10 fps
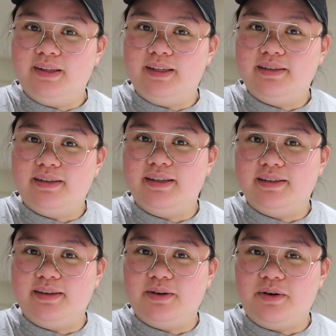This
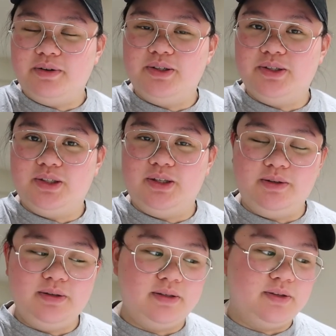is the code you should
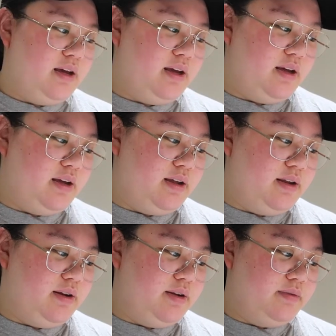use,
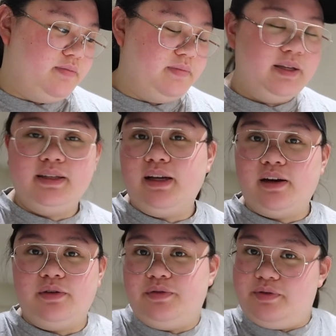and it's like
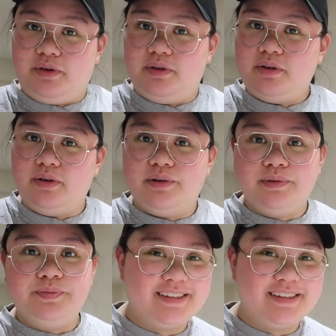a referral code.